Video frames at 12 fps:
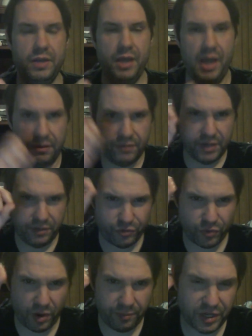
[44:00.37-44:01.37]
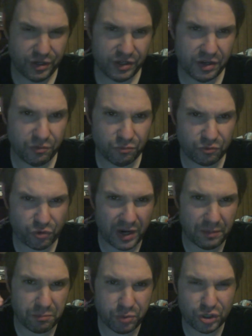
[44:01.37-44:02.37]
Even if Trump can
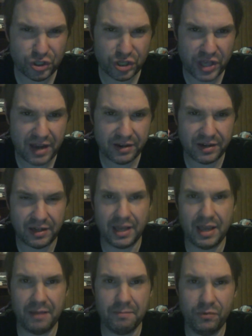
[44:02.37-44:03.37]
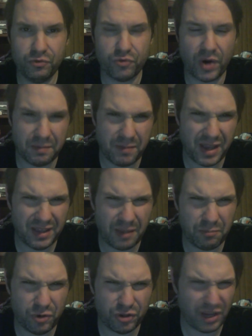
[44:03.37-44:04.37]
try to push that claim,
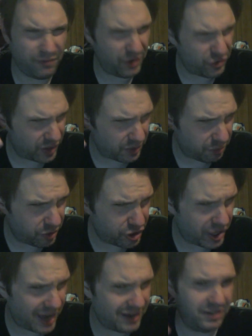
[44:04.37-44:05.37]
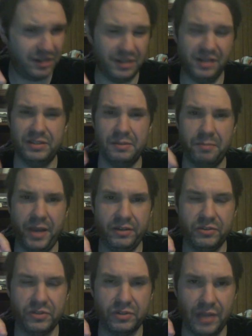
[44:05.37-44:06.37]
if he tries to push that in these
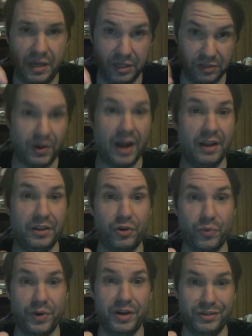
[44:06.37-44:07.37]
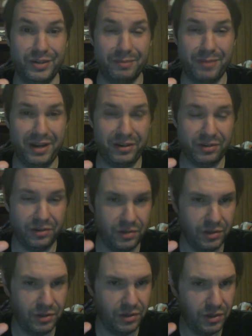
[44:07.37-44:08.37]
debates, that he's finally agreed to debate,
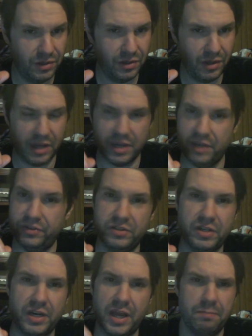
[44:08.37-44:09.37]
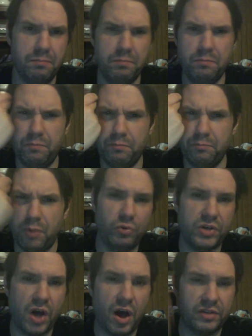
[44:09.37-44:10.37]
I guess he's going to get
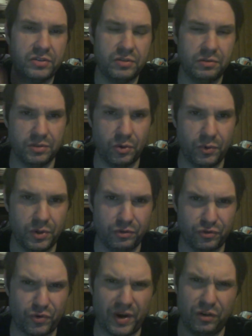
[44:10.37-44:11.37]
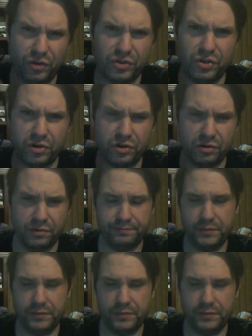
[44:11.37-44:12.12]
Botox, so he'll try to look younger.